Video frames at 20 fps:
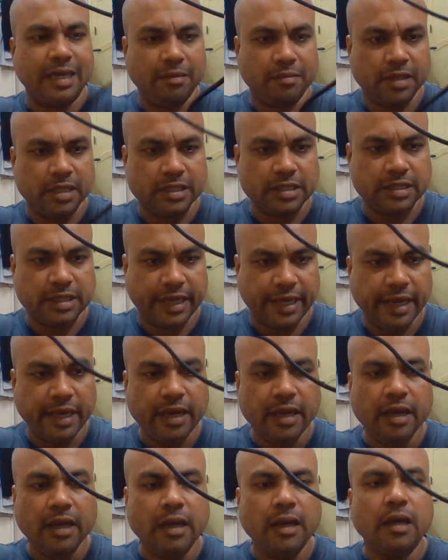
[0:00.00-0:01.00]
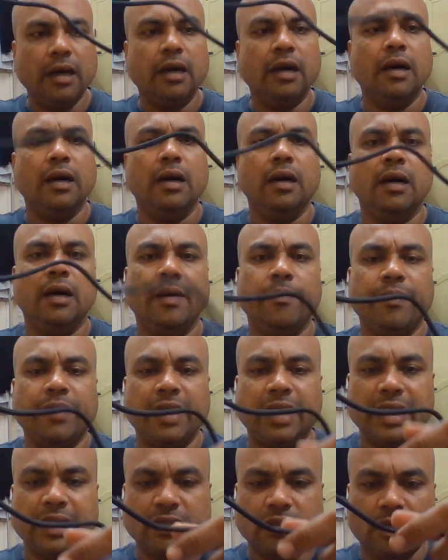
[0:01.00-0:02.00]
I must say. It
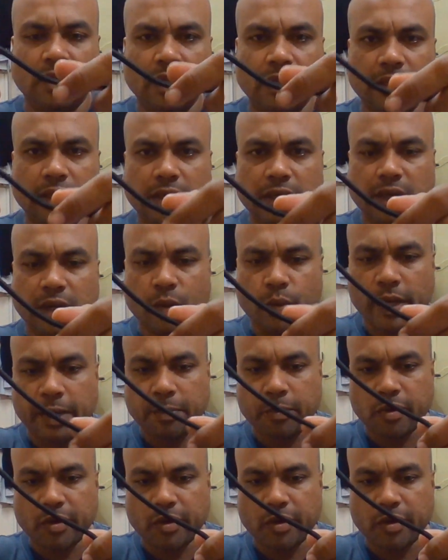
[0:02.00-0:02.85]
has all the required